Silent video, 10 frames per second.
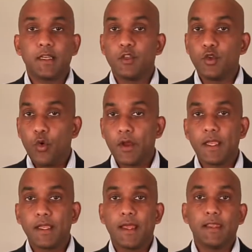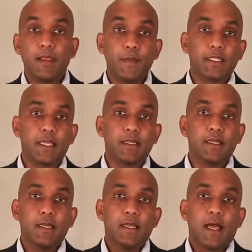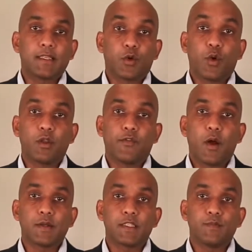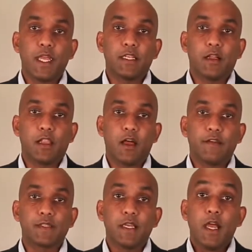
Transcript: annoying, and limiting as coronavirus has made our lives,